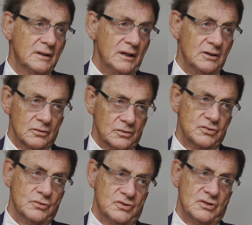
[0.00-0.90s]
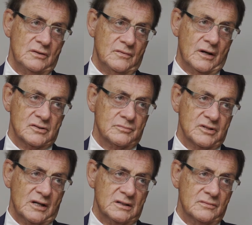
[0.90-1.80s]
in order to achieve those
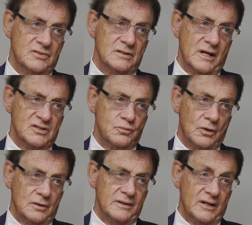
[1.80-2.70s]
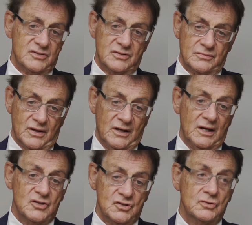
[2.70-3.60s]
objectives. And that's the
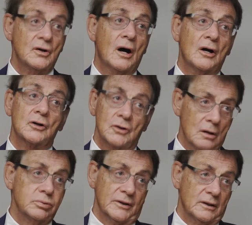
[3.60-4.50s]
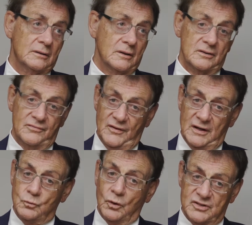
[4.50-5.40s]
issue globally. The
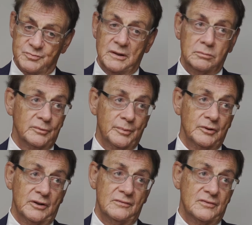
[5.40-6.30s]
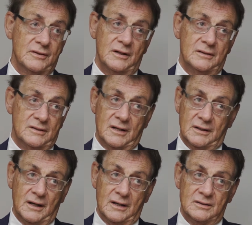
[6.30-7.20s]
Fed wants people to believe that they're
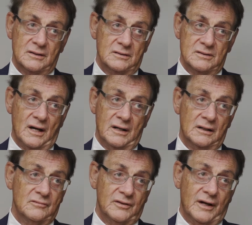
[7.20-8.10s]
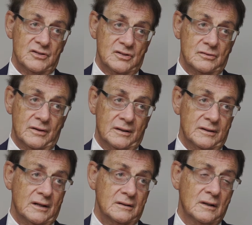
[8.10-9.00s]
dedicated to containing inflation around
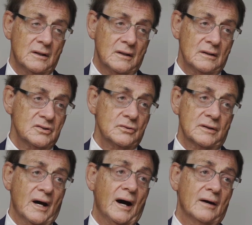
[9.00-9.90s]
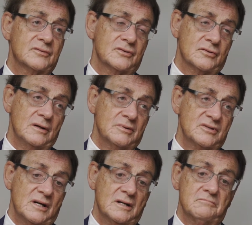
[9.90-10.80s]
that 2.5 to
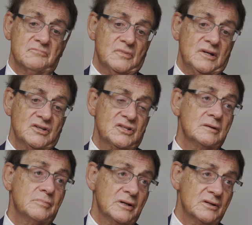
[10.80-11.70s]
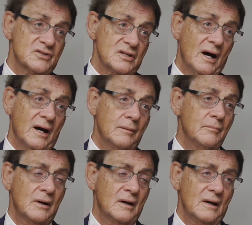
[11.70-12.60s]
3%, ECB the same.
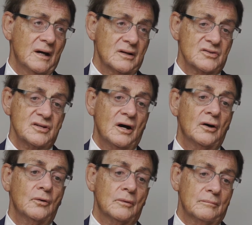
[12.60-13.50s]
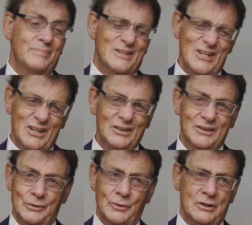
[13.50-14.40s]
And so
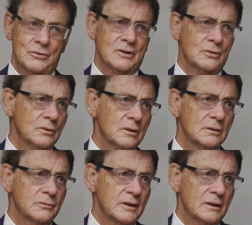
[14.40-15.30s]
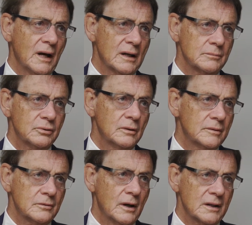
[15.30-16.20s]
particularly when you're in a world where the
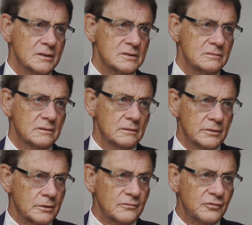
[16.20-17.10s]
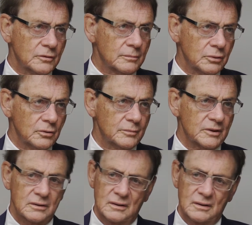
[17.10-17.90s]
unemployment rate is, we're at full employment,